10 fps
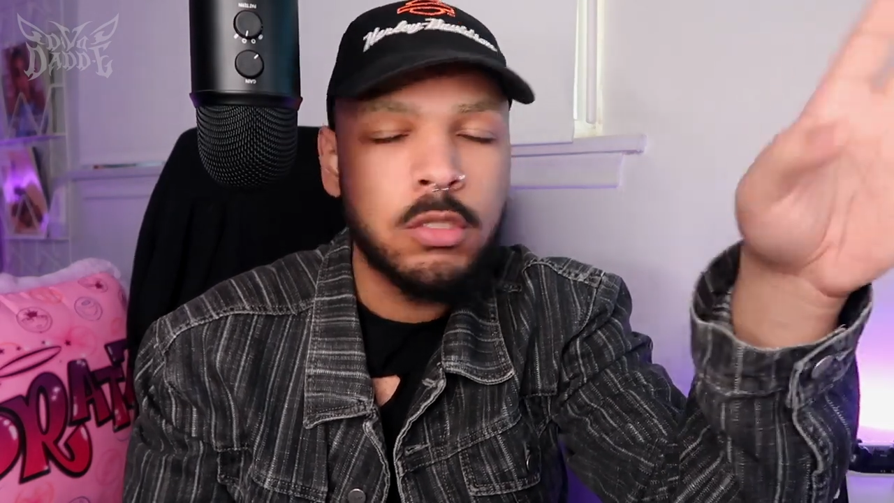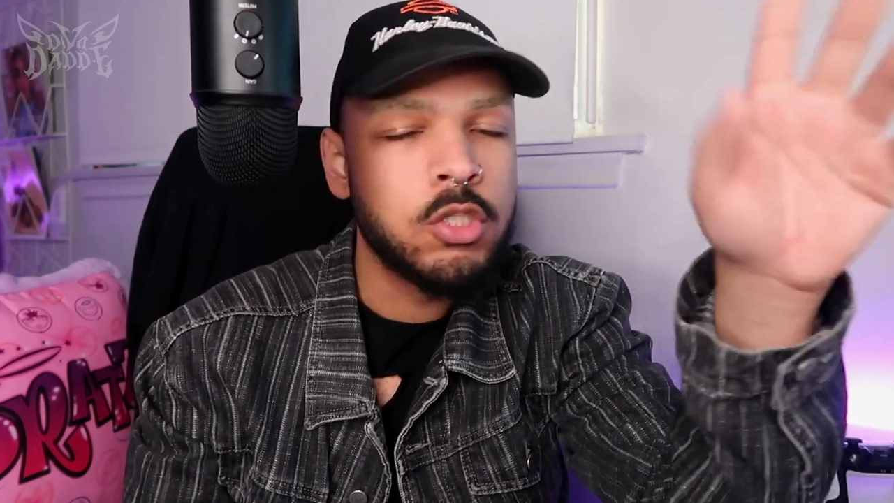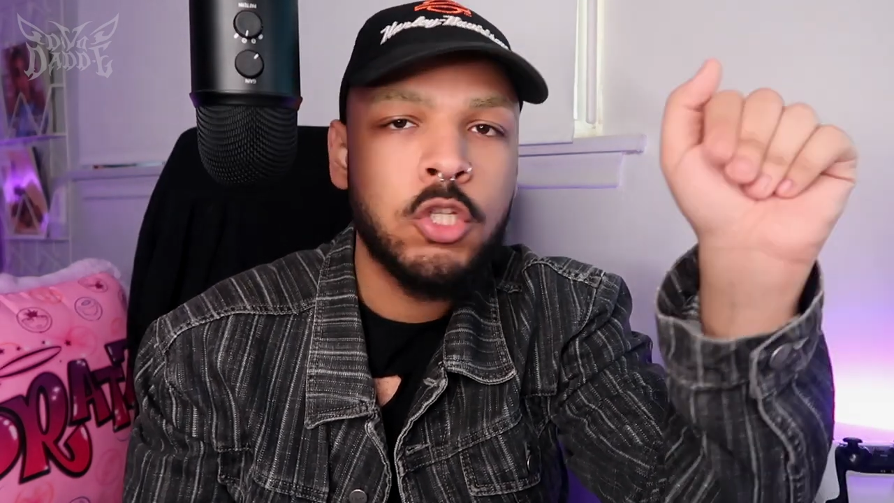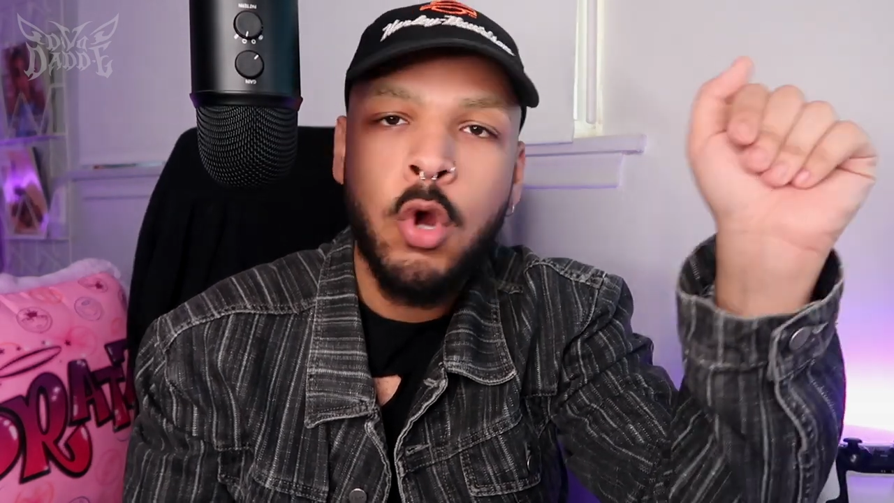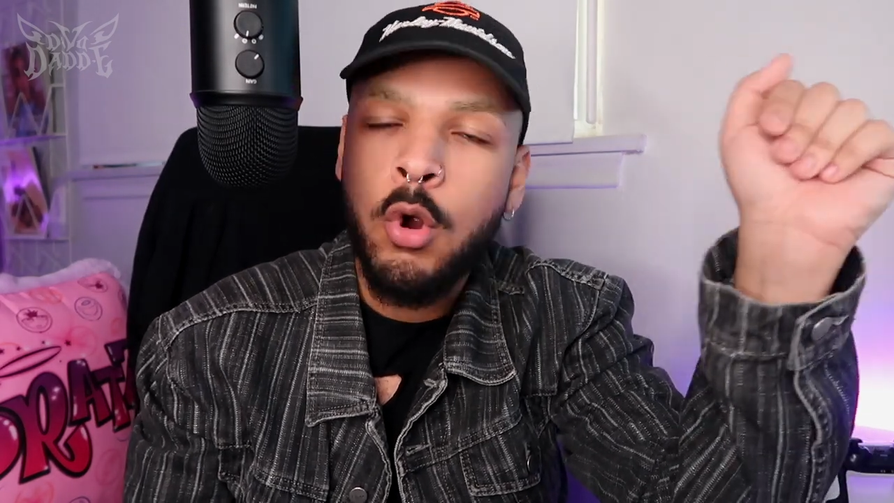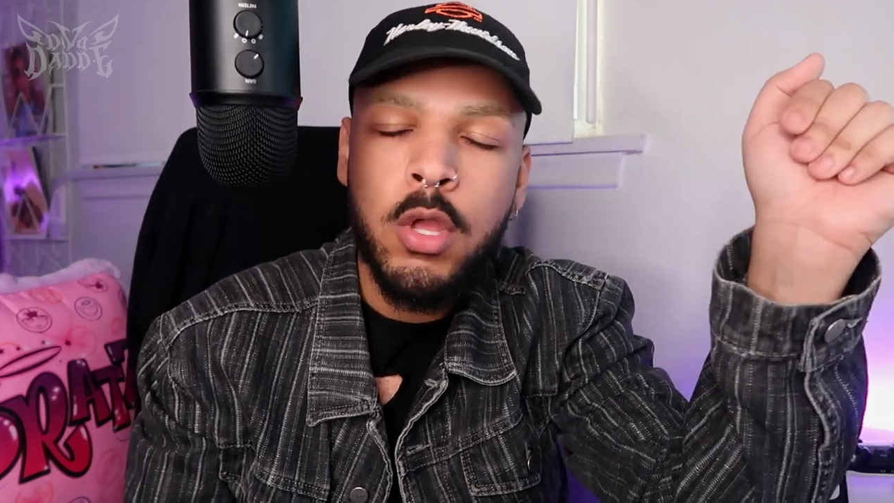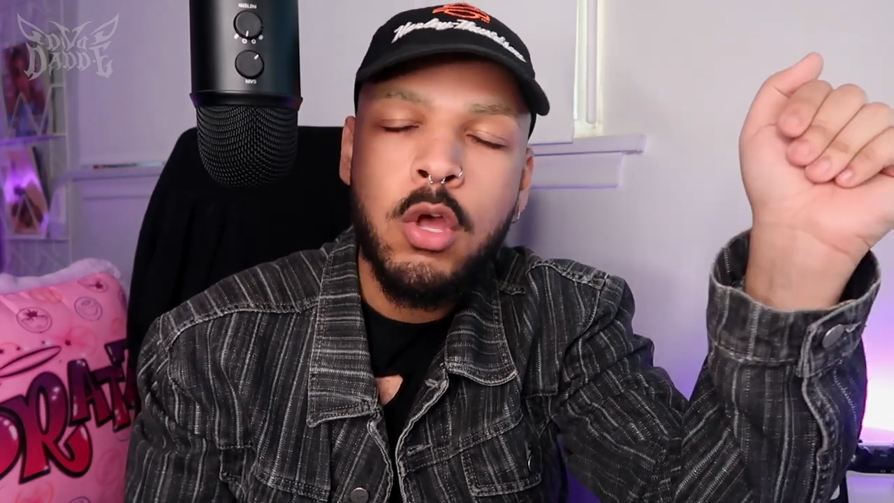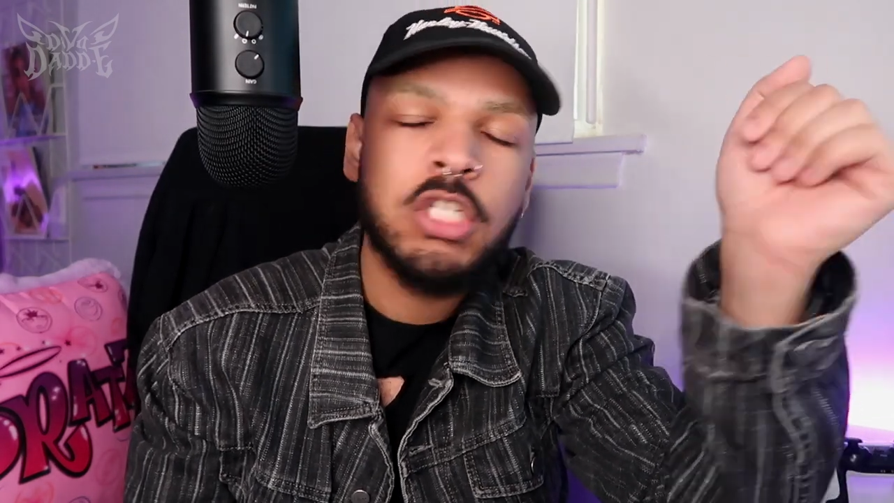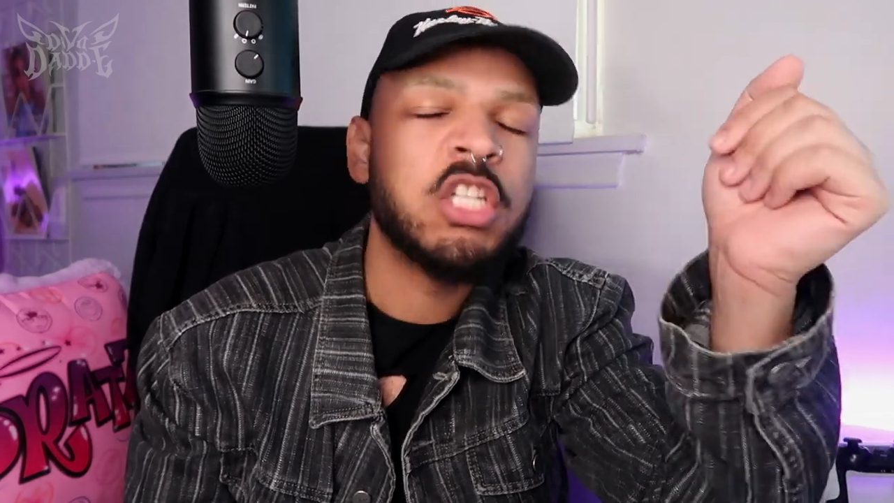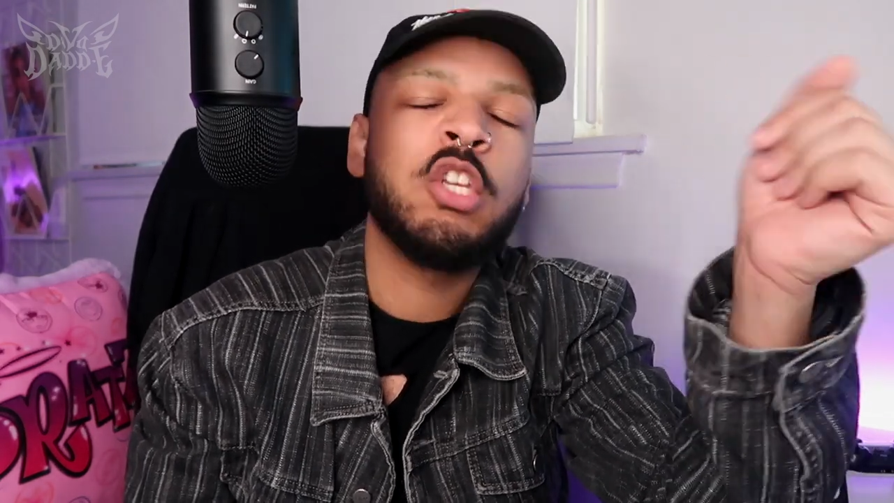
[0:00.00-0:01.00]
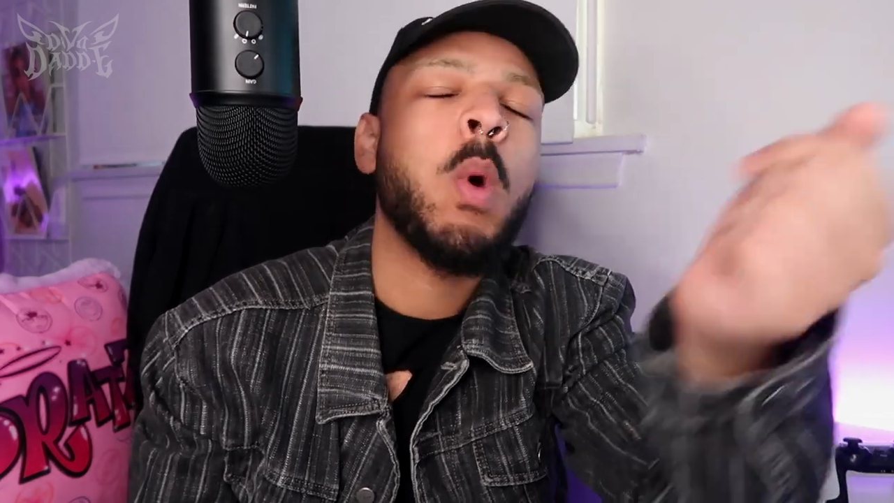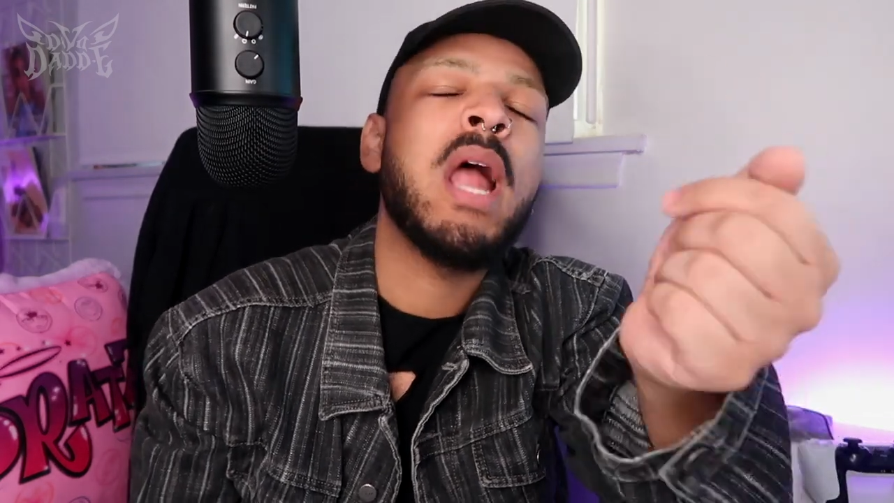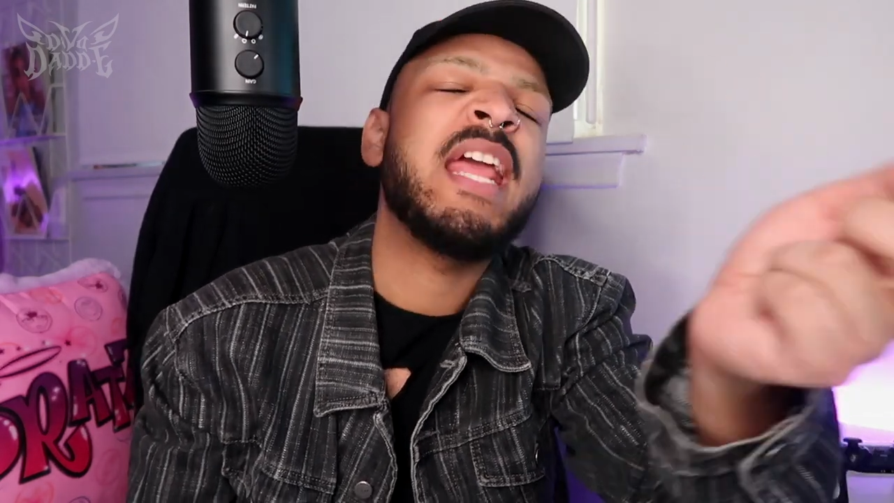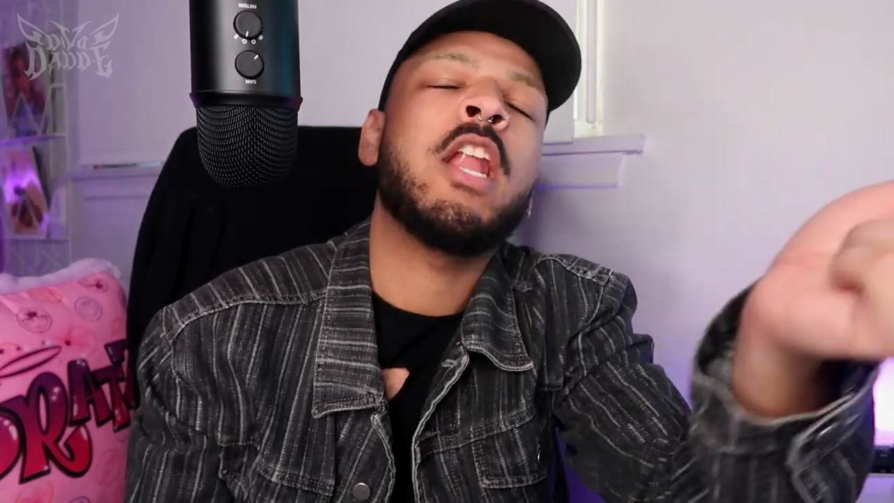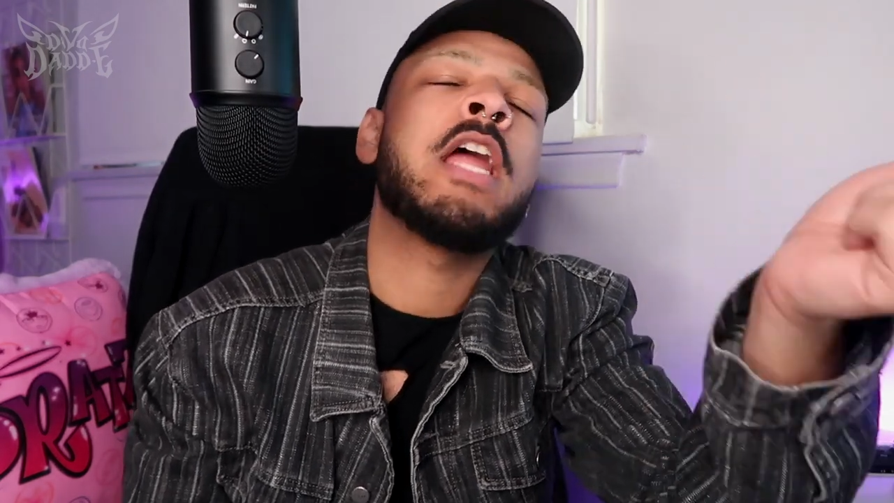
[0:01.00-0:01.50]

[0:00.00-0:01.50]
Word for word: tutorials and you want in